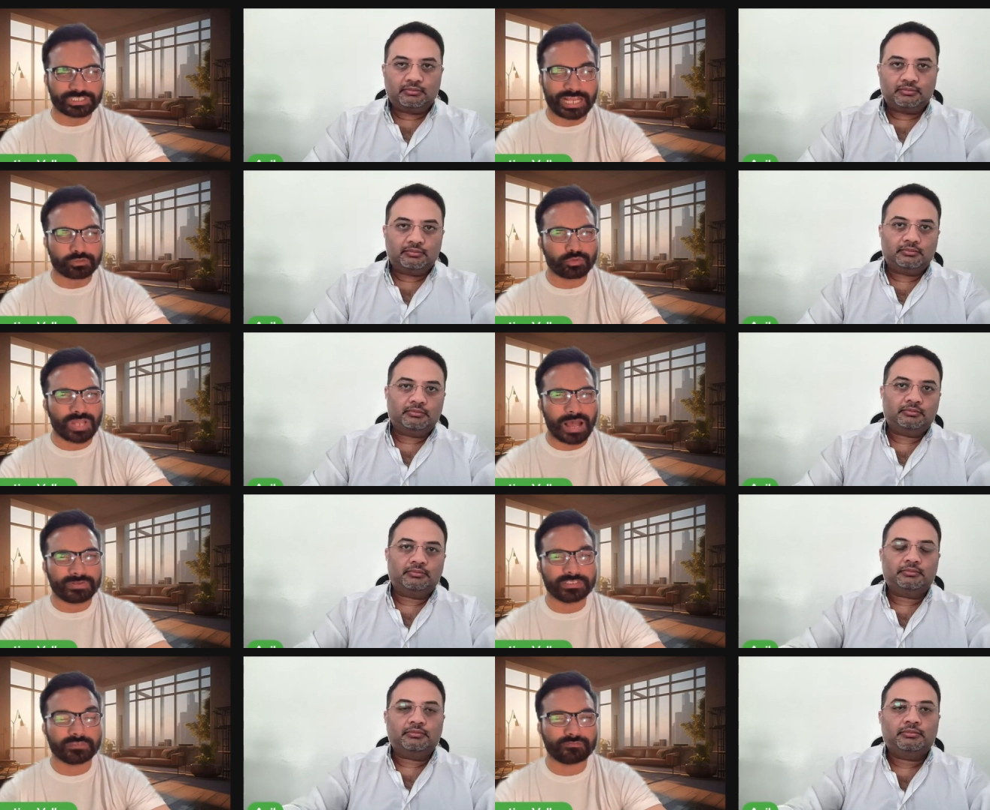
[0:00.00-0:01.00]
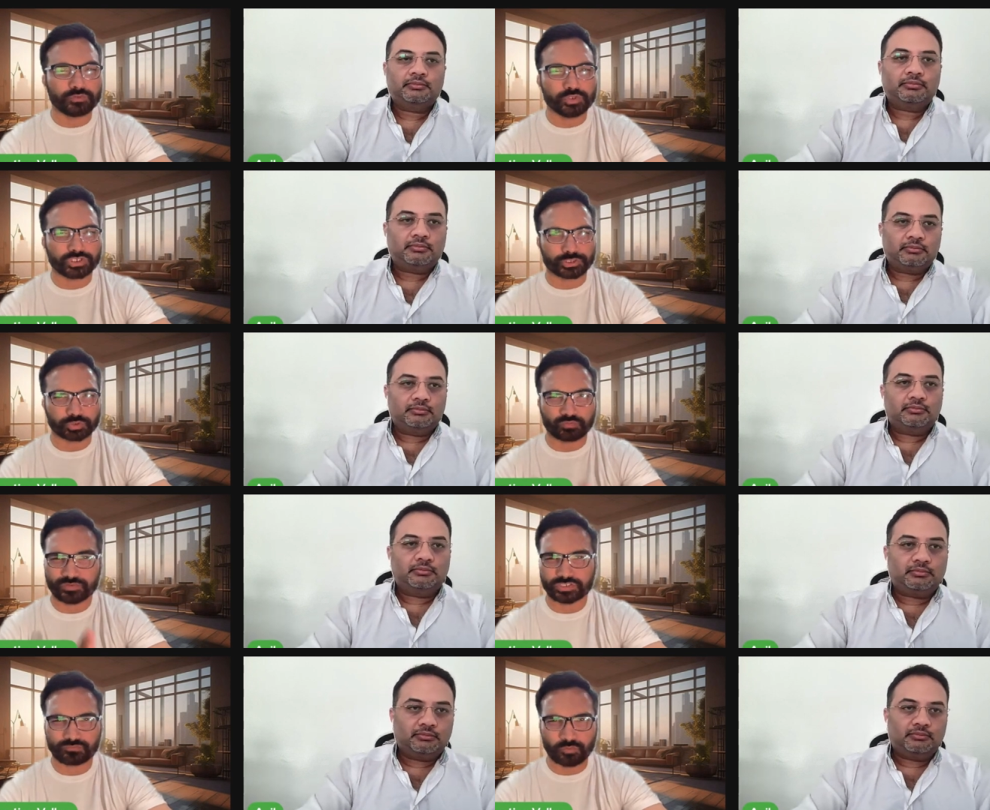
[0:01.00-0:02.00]
Speaker 1: that could happen in the future. So
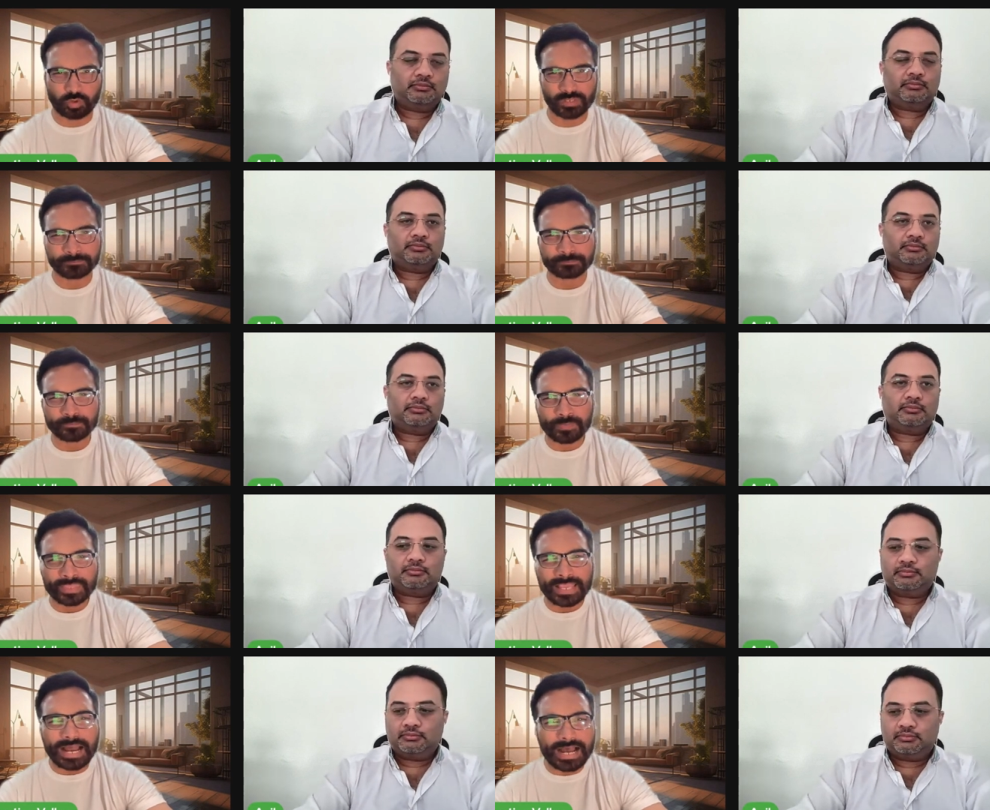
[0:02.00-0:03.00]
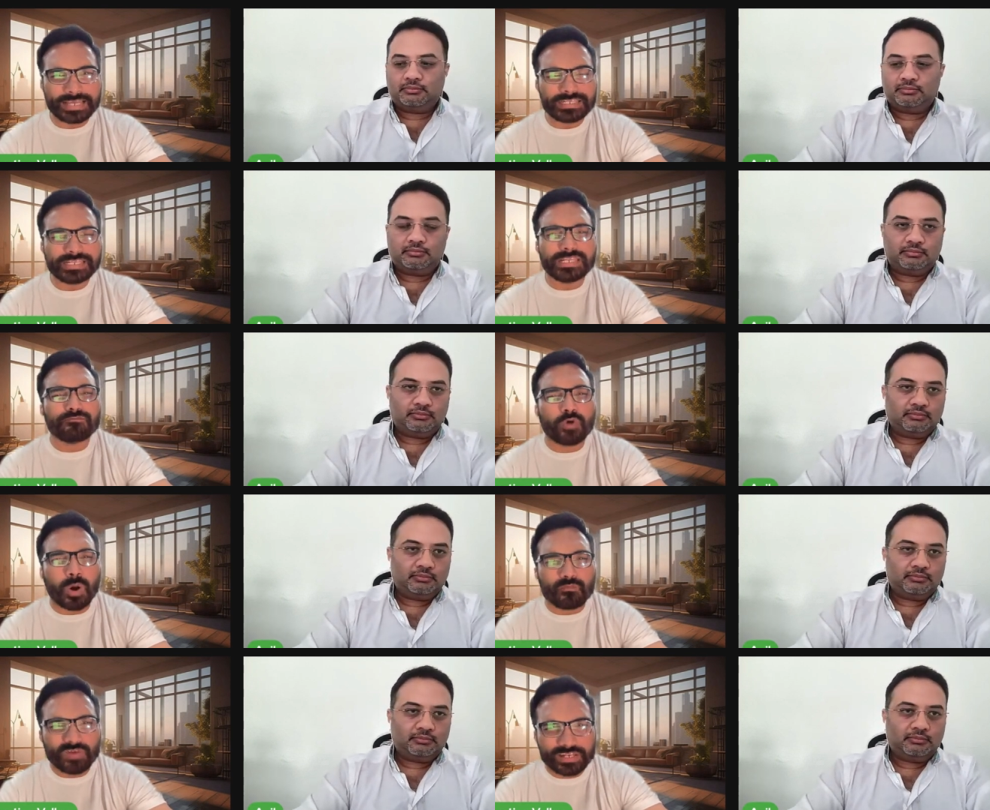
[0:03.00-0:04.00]
first of all, I really
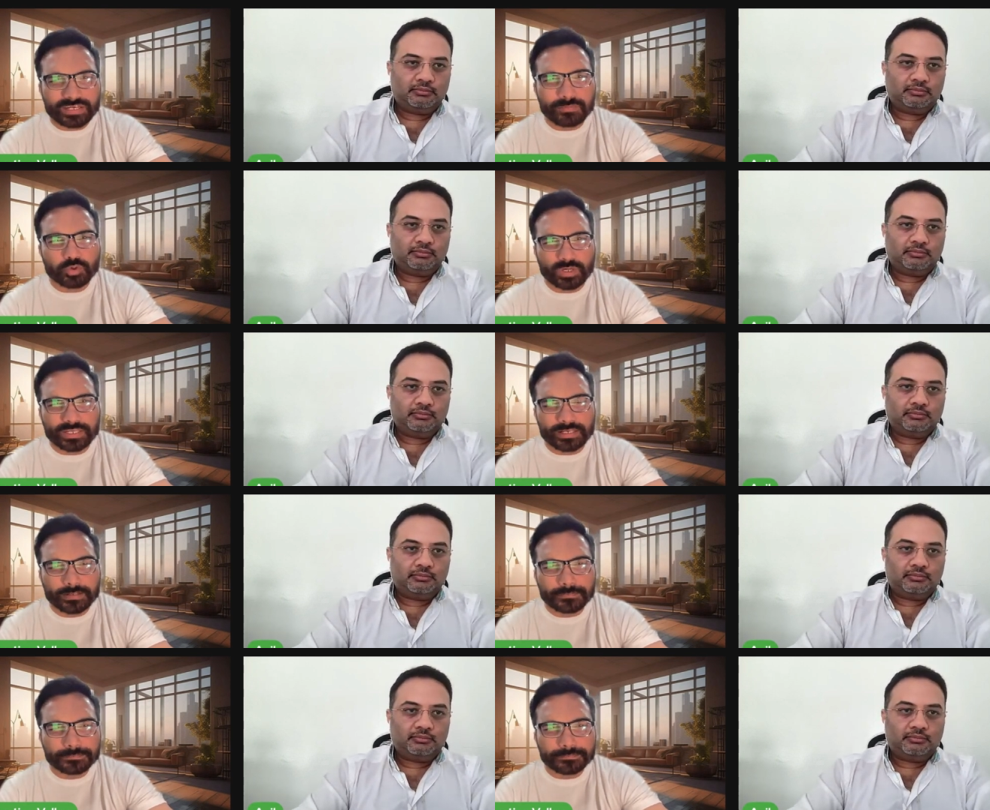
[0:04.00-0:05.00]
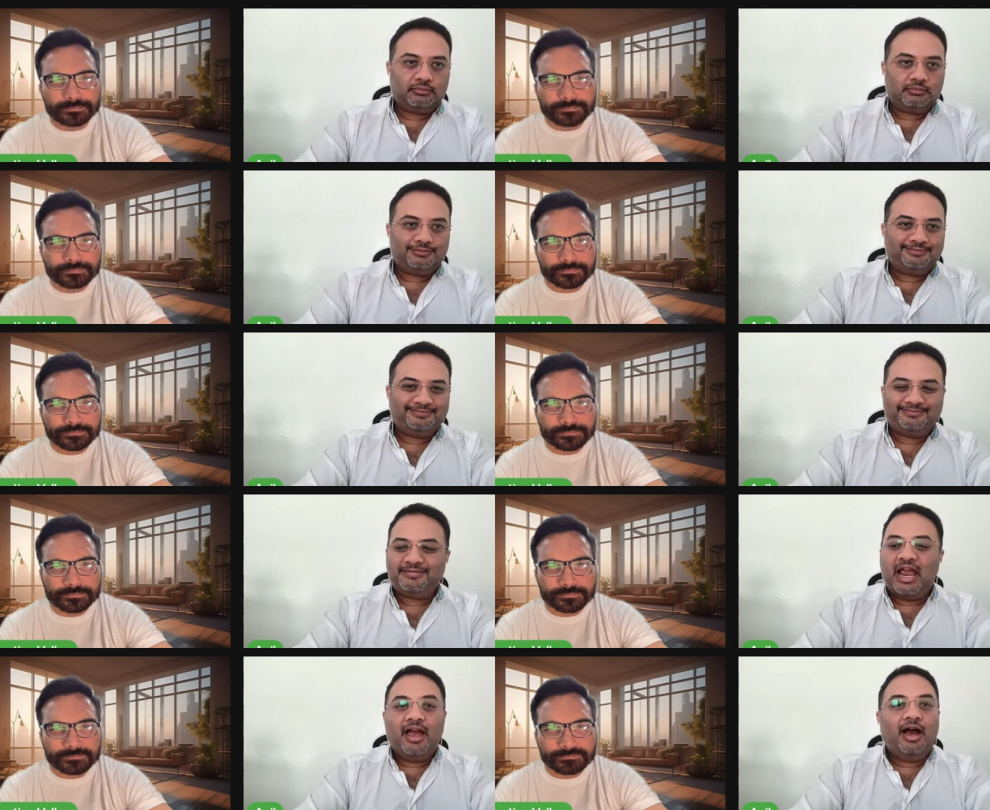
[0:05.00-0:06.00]
warm welcome you, Anil.
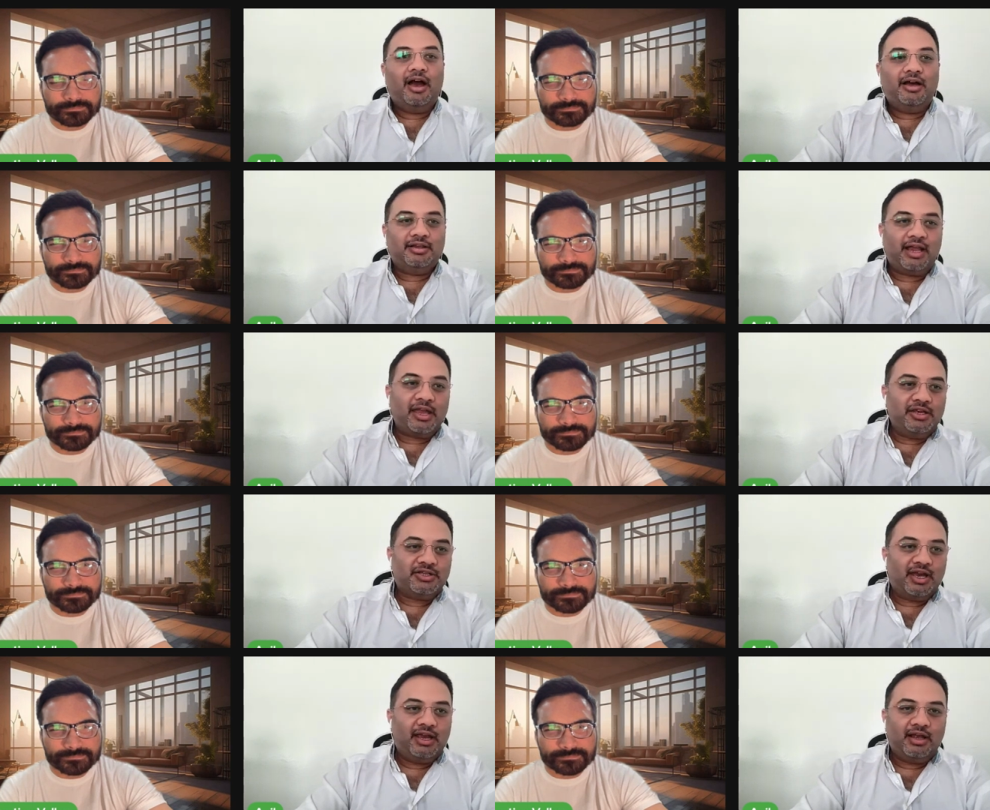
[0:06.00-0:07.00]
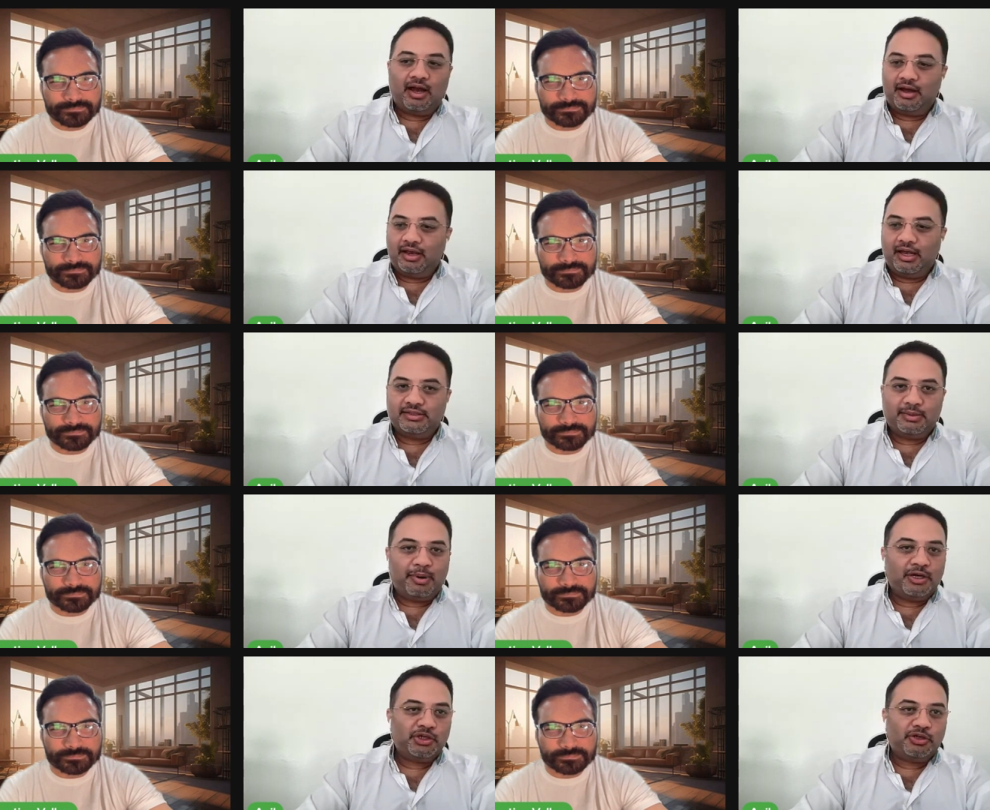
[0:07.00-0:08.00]
Speaker 2: Uh, thank you, Zahid. Uh, it's a
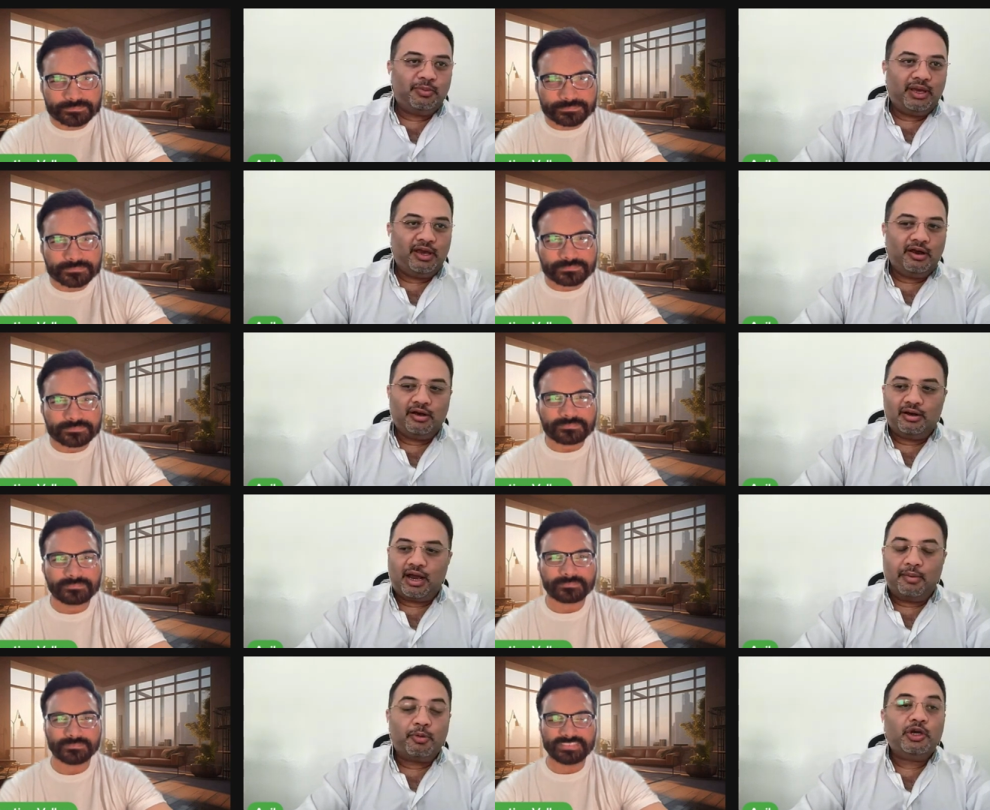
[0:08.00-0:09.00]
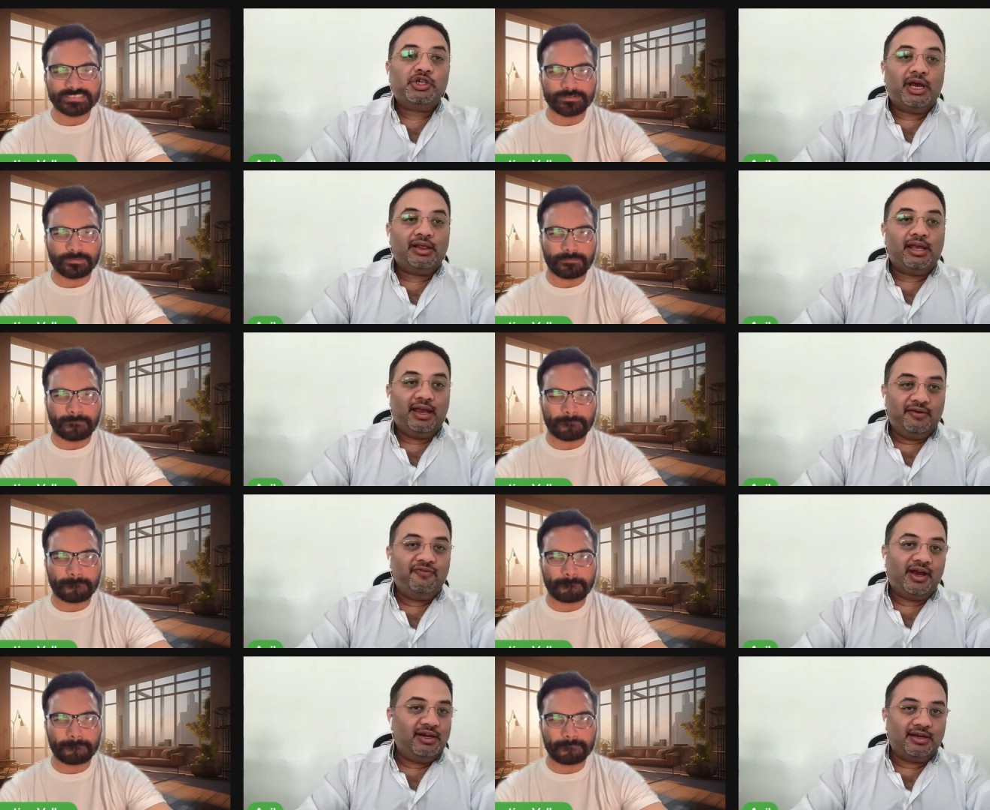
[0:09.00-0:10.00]
pleasure to be here. I appreciate the
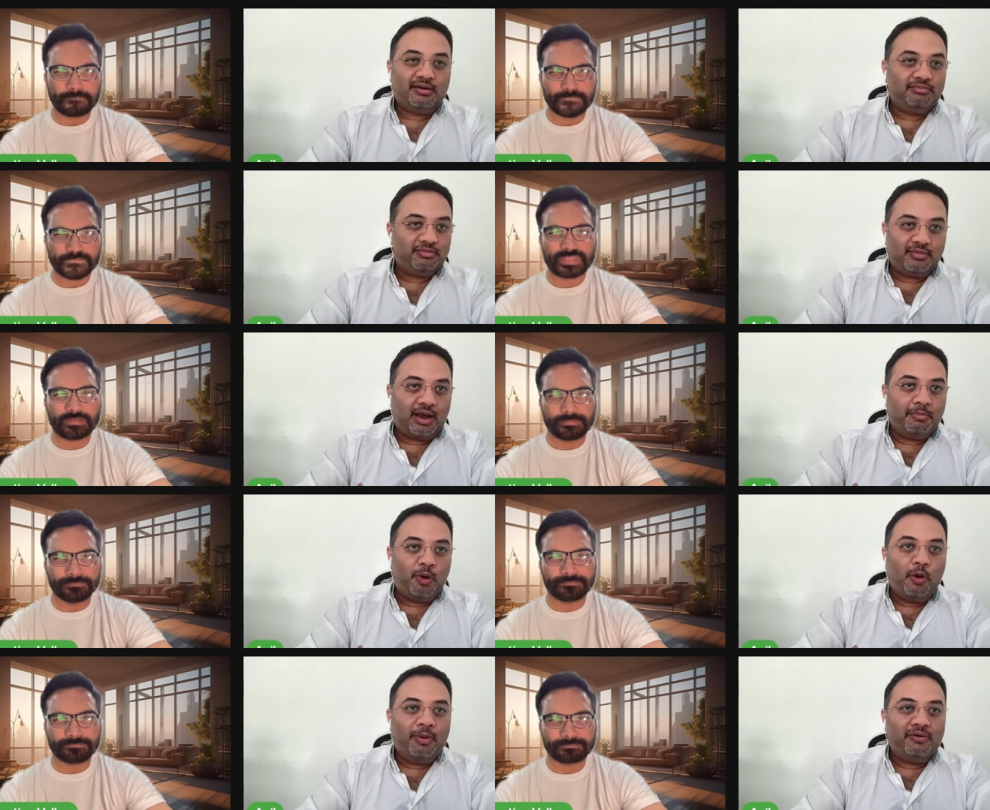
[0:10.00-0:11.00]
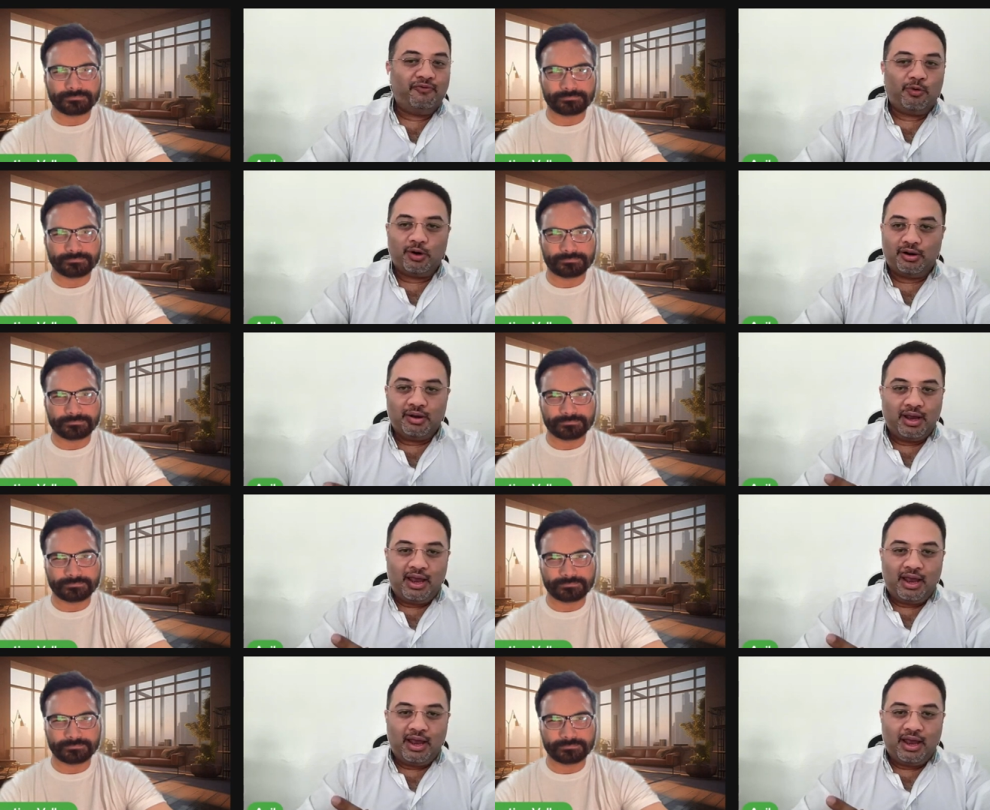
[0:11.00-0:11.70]
invite, and I'm hoping for